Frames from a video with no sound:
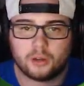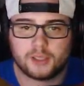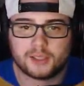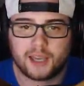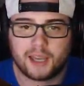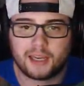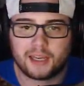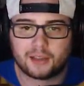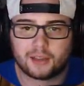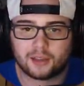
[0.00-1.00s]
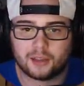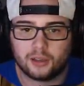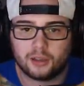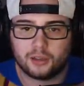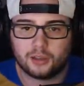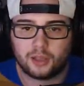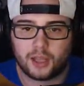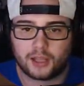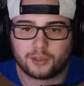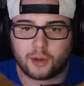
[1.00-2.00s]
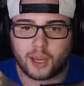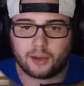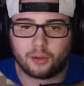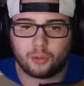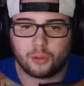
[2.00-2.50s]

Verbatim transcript: This guy ain't nothing. Yeah, that's right.